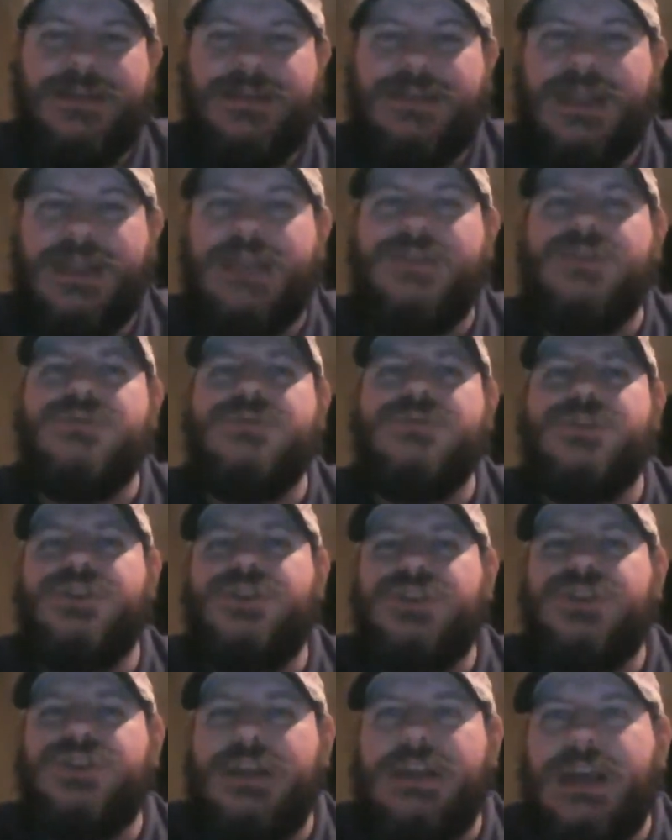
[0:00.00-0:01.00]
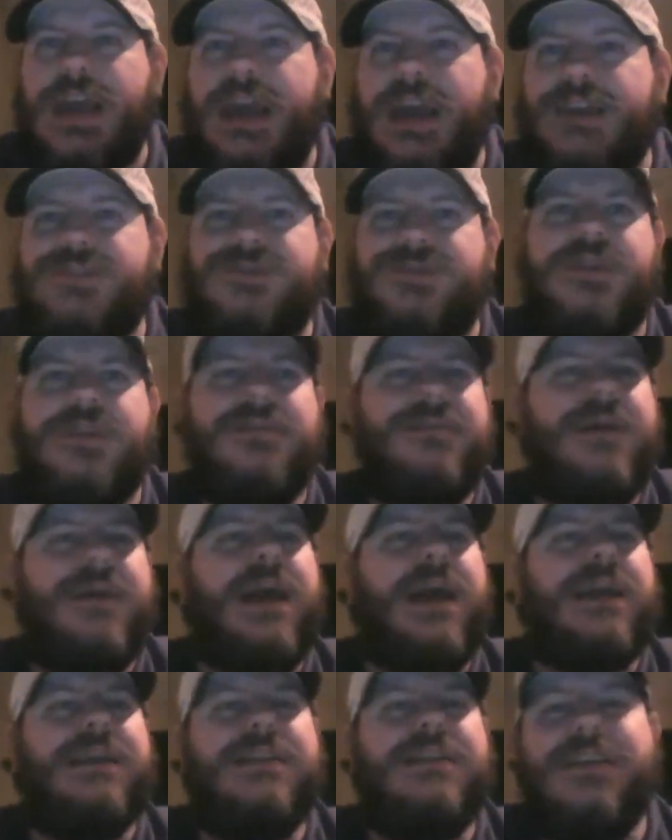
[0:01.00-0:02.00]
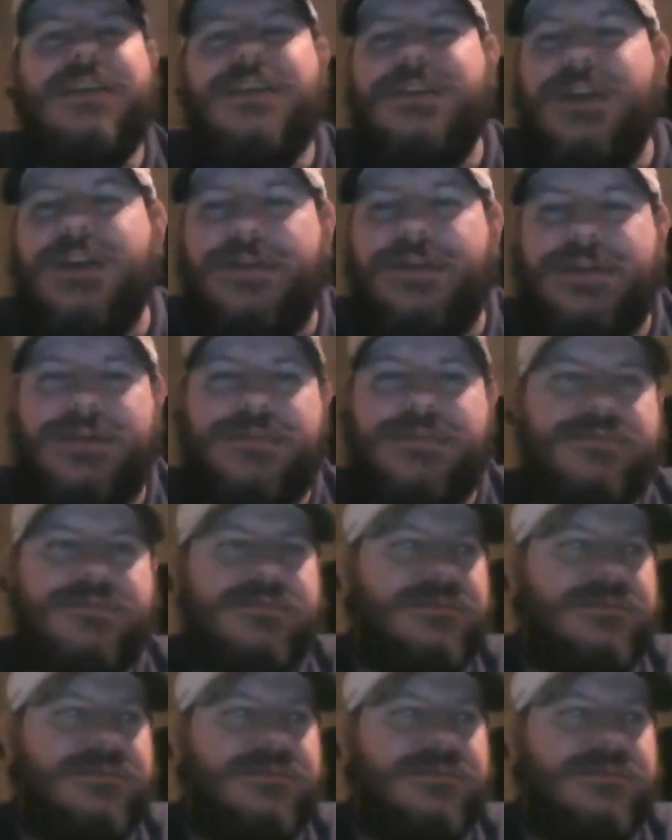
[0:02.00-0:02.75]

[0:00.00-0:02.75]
That dude's a shitty ass running back and did nothing.